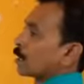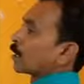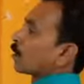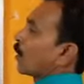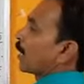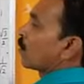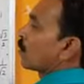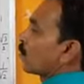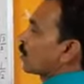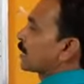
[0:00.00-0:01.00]
the value
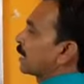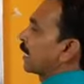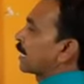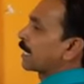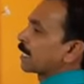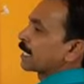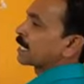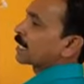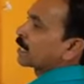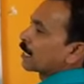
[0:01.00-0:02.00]
of cos theta
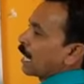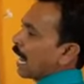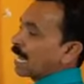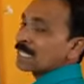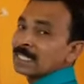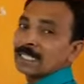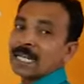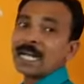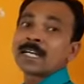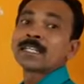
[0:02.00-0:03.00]
increases as
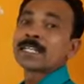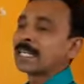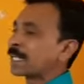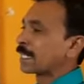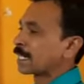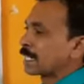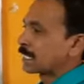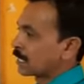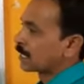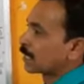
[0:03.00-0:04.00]
theta
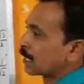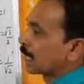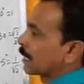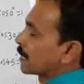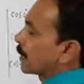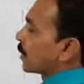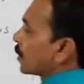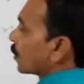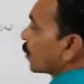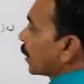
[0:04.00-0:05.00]
increases. Let's
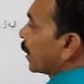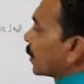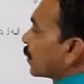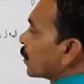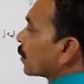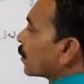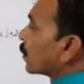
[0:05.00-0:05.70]
see. Okay?